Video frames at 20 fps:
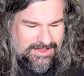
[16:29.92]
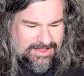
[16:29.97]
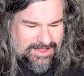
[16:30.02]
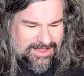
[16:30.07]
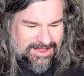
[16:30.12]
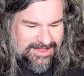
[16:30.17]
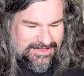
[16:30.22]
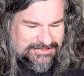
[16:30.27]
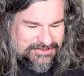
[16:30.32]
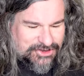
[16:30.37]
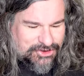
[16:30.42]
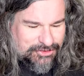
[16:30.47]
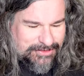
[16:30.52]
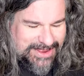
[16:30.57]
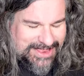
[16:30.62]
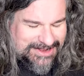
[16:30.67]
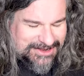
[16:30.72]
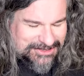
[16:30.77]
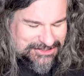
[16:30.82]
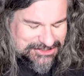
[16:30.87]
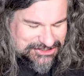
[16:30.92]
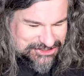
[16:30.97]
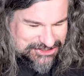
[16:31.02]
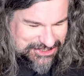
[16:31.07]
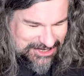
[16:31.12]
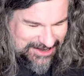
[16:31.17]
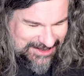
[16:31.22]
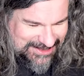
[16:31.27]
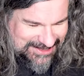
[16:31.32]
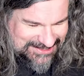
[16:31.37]
The creator
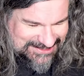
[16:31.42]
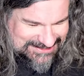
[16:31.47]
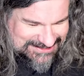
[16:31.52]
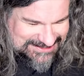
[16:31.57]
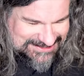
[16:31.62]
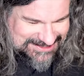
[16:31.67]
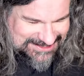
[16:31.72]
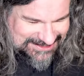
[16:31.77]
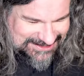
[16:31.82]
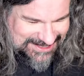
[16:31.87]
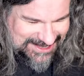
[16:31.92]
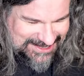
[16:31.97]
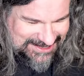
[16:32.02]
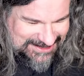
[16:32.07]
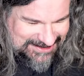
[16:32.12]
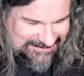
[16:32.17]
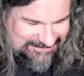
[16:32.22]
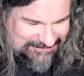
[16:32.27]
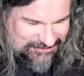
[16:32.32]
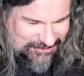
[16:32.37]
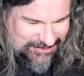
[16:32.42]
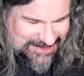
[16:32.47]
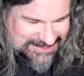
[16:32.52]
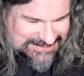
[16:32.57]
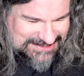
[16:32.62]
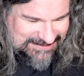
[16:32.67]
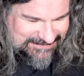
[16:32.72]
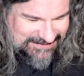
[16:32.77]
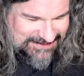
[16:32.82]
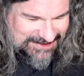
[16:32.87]
shines the light of
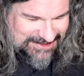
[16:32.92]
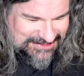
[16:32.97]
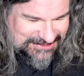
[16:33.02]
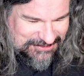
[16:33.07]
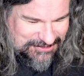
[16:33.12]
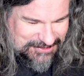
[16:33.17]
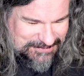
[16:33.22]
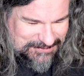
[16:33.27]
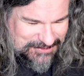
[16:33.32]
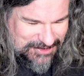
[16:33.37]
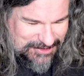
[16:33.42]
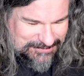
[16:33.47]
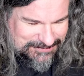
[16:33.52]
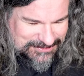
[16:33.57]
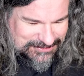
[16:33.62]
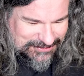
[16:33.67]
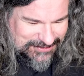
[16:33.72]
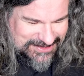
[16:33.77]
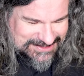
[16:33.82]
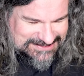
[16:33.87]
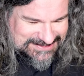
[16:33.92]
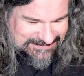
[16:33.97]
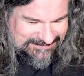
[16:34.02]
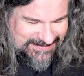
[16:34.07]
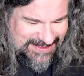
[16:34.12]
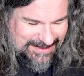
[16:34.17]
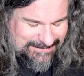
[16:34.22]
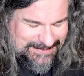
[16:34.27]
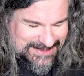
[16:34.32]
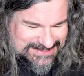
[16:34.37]
creativity on the group known to us of
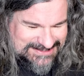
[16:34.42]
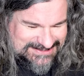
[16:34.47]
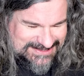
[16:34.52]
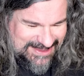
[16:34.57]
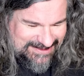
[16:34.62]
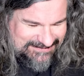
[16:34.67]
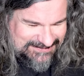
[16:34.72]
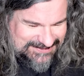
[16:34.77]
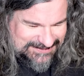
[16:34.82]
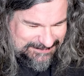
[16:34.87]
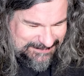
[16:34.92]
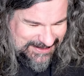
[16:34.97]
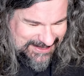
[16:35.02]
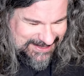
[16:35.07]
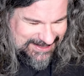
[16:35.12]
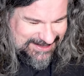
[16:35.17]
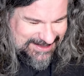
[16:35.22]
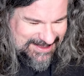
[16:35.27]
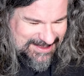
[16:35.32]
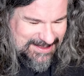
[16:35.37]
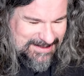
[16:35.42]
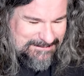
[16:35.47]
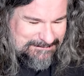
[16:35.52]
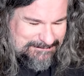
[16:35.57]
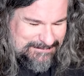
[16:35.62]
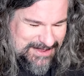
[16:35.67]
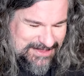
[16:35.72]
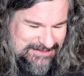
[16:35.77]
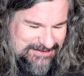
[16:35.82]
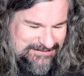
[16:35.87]
MSFSB,
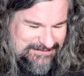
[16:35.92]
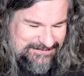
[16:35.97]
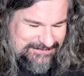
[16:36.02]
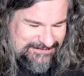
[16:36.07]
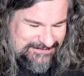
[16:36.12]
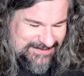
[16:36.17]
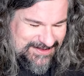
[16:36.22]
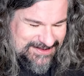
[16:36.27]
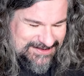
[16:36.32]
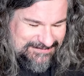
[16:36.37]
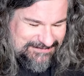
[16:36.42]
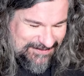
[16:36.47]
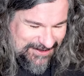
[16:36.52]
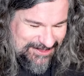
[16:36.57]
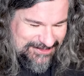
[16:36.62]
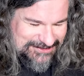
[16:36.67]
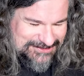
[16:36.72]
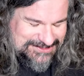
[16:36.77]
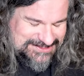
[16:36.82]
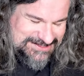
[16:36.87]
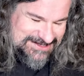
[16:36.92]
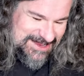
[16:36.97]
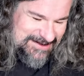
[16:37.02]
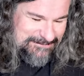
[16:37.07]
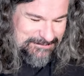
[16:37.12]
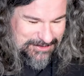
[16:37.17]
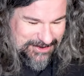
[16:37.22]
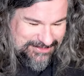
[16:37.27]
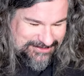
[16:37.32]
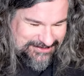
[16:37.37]
mother, father,
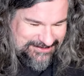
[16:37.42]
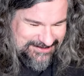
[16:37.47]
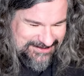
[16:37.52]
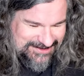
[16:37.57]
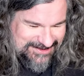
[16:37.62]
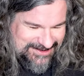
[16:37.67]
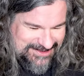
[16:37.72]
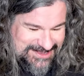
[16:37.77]
son, brother.